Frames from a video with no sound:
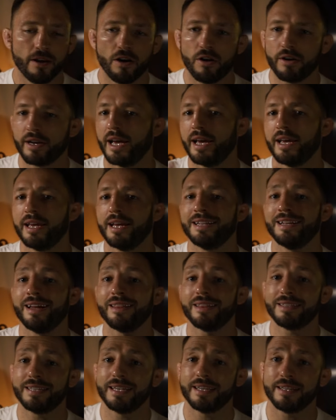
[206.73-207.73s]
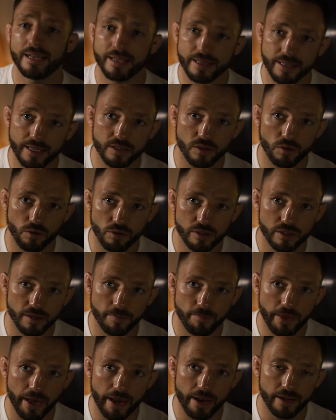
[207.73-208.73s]
Okay, another technique that's
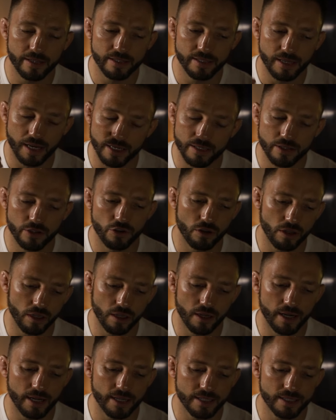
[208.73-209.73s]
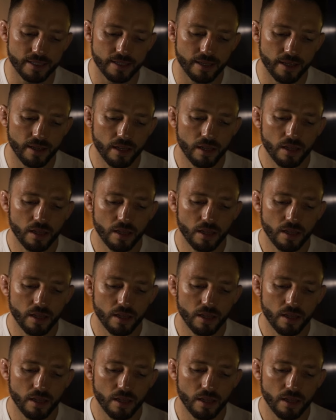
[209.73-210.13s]
awesome that is underutilized